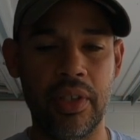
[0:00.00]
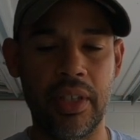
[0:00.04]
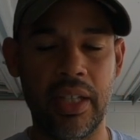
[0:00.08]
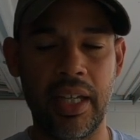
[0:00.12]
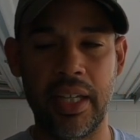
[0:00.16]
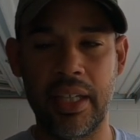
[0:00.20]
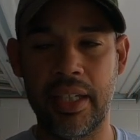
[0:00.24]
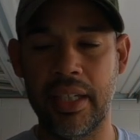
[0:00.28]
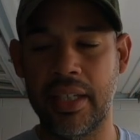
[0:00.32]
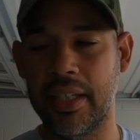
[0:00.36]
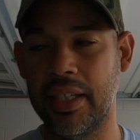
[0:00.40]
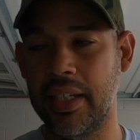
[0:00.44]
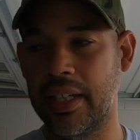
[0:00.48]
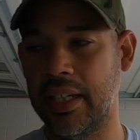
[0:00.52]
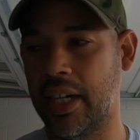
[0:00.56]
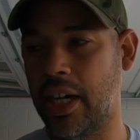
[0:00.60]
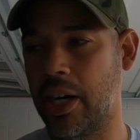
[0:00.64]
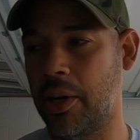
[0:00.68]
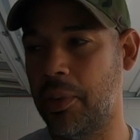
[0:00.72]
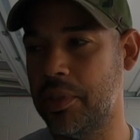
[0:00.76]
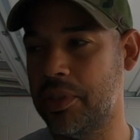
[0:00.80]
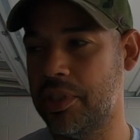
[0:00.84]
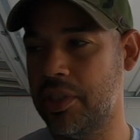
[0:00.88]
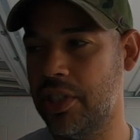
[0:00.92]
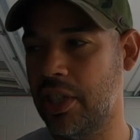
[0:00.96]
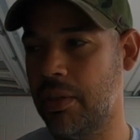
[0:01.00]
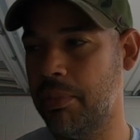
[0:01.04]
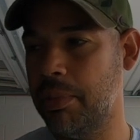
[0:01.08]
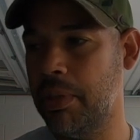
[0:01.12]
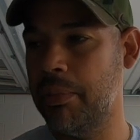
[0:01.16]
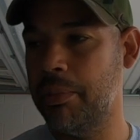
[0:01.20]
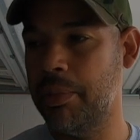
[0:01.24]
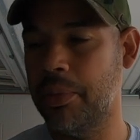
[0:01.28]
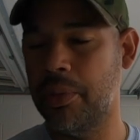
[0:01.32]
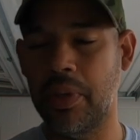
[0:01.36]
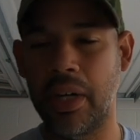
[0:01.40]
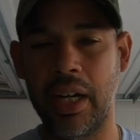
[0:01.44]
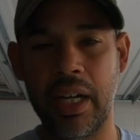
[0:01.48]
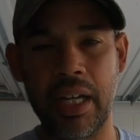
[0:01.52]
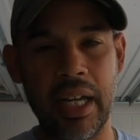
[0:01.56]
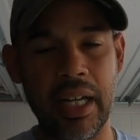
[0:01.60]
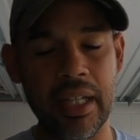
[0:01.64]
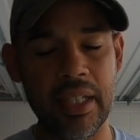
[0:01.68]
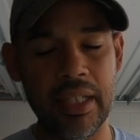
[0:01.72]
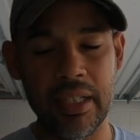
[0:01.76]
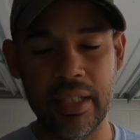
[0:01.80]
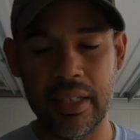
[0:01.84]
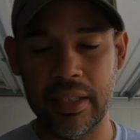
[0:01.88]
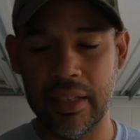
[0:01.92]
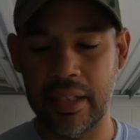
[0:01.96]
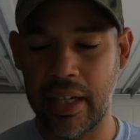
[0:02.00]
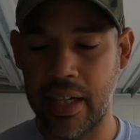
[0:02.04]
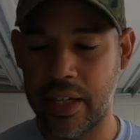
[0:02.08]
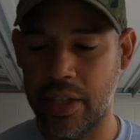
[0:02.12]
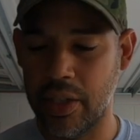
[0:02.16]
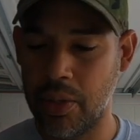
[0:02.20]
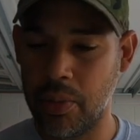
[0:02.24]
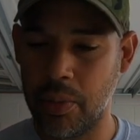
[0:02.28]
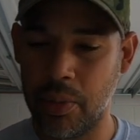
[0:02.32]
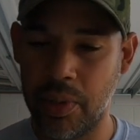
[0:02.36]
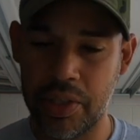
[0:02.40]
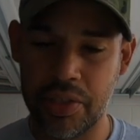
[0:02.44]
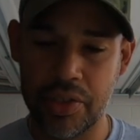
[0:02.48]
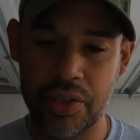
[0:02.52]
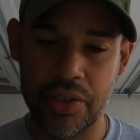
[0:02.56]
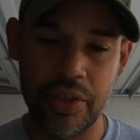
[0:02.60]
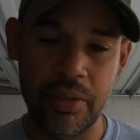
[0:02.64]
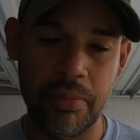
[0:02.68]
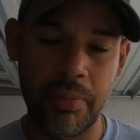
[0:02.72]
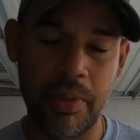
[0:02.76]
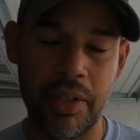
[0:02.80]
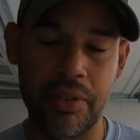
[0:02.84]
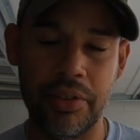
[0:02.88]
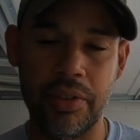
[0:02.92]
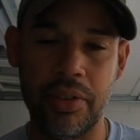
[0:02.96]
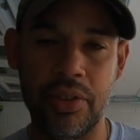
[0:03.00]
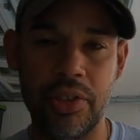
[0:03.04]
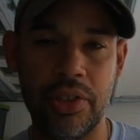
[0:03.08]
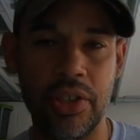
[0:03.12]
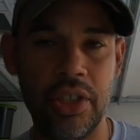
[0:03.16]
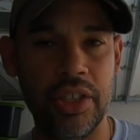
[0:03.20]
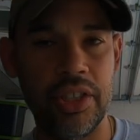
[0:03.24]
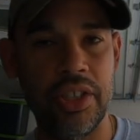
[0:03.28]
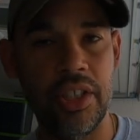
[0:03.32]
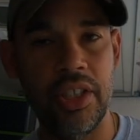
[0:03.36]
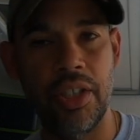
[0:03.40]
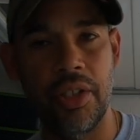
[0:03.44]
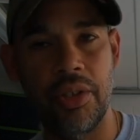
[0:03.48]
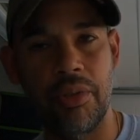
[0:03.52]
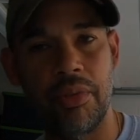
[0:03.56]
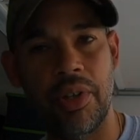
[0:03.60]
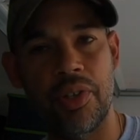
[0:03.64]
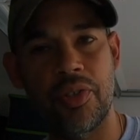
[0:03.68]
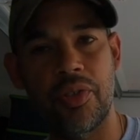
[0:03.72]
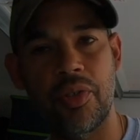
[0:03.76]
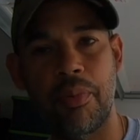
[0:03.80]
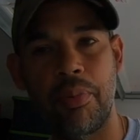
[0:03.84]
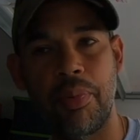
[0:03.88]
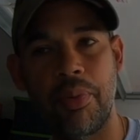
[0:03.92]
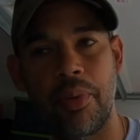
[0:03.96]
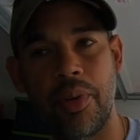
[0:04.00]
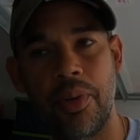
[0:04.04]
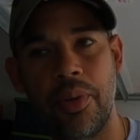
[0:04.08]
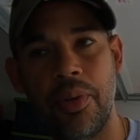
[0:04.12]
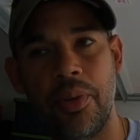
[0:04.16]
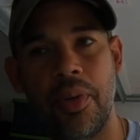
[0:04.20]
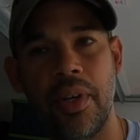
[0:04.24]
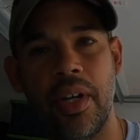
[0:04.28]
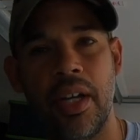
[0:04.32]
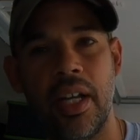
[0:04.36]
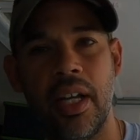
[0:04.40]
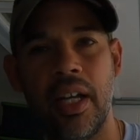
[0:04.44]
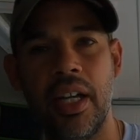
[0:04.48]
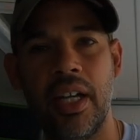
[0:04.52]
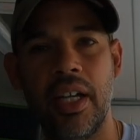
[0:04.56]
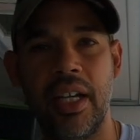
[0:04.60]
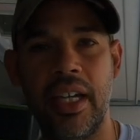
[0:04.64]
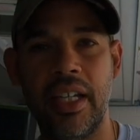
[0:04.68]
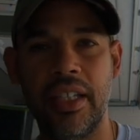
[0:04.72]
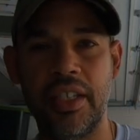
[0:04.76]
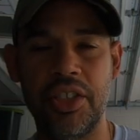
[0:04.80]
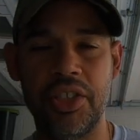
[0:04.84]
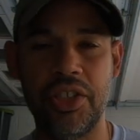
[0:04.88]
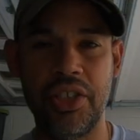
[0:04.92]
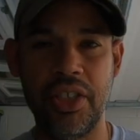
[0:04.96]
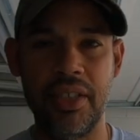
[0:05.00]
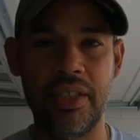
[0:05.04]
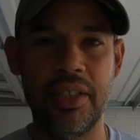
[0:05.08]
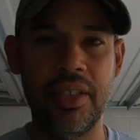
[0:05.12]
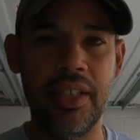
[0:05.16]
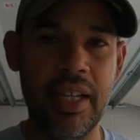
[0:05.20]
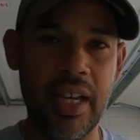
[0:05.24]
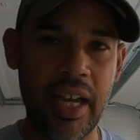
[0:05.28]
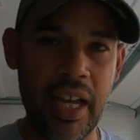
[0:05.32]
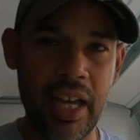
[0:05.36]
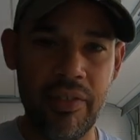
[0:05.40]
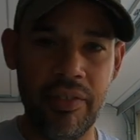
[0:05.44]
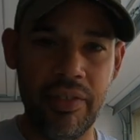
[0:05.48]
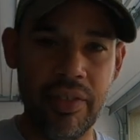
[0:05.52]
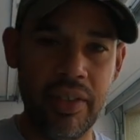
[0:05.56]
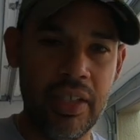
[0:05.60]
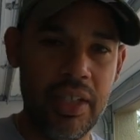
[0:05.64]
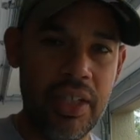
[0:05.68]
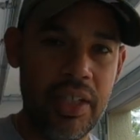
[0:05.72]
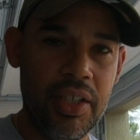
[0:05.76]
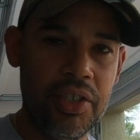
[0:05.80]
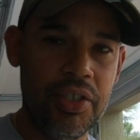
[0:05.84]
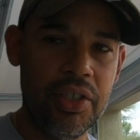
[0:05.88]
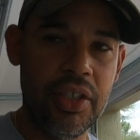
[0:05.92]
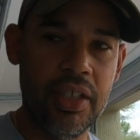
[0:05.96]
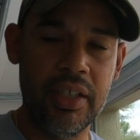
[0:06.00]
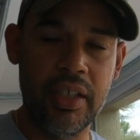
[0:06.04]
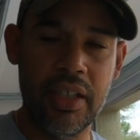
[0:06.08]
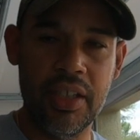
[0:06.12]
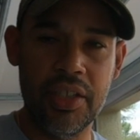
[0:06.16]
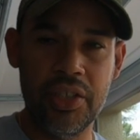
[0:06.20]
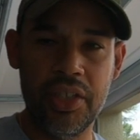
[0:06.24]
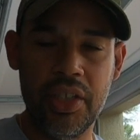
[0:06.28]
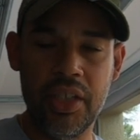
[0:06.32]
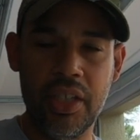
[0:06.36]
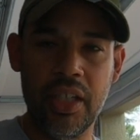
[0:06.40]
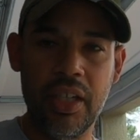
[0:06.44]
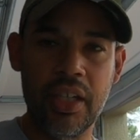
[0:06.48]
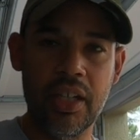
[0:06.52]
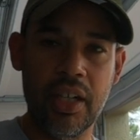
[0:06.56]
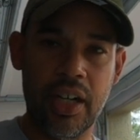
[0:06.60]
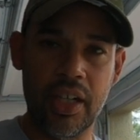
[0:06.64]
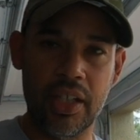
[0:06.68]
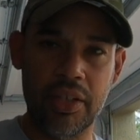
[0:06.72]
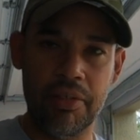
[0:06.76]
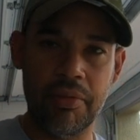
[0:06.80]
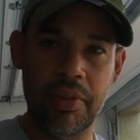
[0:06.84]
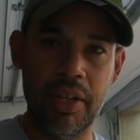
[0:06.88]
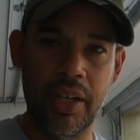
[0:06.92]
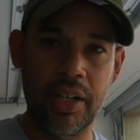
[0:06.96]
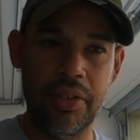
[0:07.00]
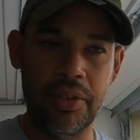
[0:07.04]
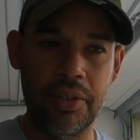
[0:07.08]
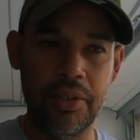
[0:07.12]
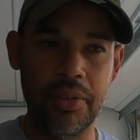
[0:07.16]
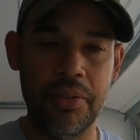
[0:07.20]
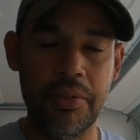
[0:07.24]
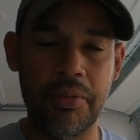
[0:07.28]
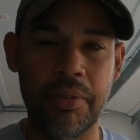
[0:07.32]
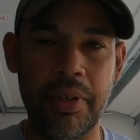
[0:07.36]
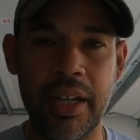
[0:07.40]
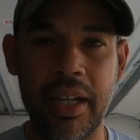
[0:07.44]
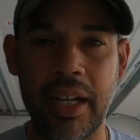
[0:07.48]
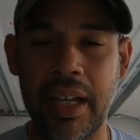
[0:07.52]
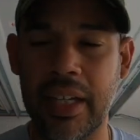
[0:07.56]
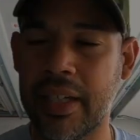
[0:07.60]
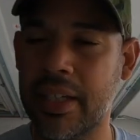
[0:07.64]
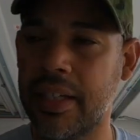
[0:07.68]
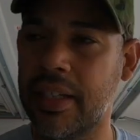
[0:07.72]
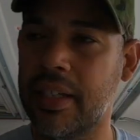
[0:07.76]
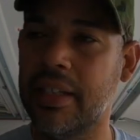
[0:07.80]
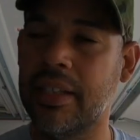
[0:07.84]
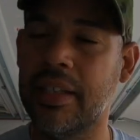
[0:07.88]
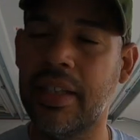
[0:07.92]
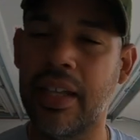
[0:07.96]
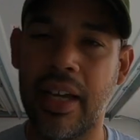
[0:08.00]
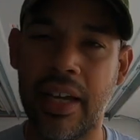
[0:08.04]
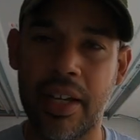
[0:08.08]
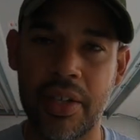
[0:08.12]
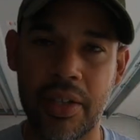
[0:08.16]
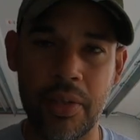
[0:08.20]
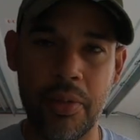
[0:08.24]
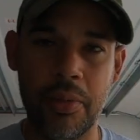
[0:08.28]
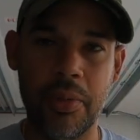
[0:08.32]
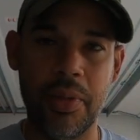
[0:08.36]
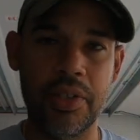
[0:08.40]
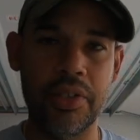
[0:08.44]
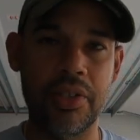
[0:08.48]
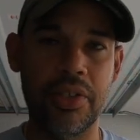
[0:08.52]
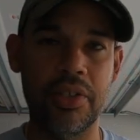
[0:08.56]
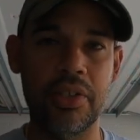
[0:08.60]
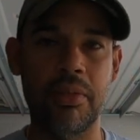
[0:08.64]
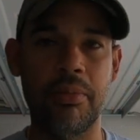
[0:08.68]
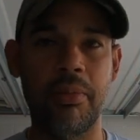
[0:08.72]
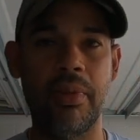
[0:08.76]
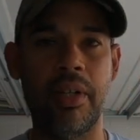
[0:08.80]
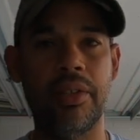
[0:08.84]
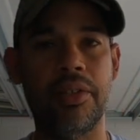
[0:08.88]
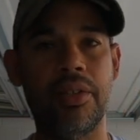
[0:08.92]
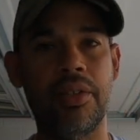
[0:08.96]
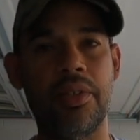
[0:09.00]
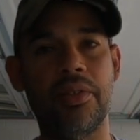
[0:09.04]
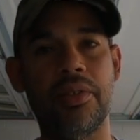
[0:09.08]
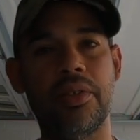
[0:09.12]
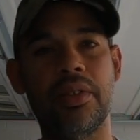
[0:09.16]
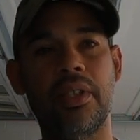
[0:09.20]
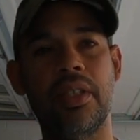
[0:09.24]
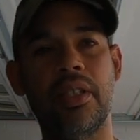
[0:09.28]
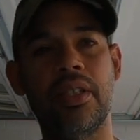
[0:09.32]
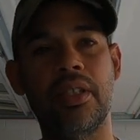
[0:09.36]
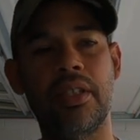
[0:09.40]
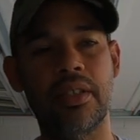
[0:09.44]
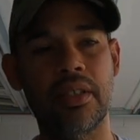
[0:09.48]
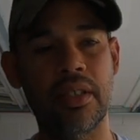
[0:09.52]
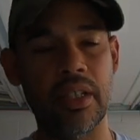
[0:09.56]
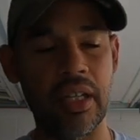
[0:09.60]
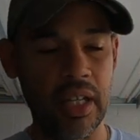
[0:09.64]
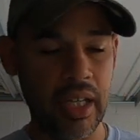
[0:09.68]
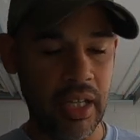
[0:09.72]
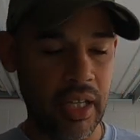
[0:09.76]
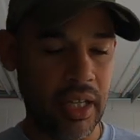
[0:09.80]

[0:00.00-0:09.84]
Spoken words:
Like, again, I always tell people, I get a lot of questions about the GT Aggressor Pro and the GT Avalanche and the Nashiki, Colorado, right? I get a lot of questions about those things.